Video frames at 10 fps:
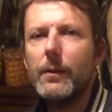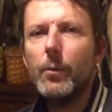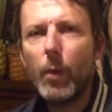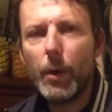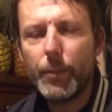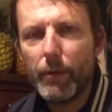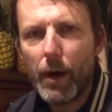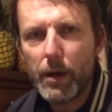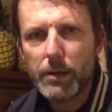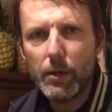wipe your
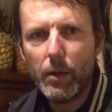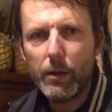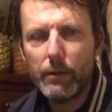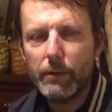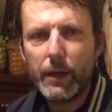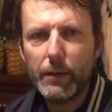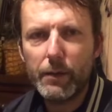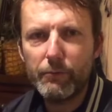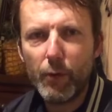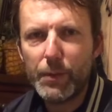ass, like, you know,
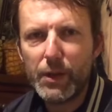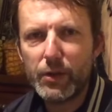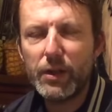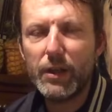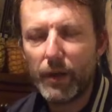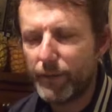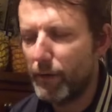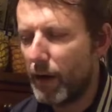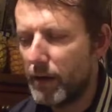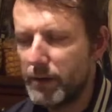you're rubbing the skin off
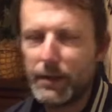your ass.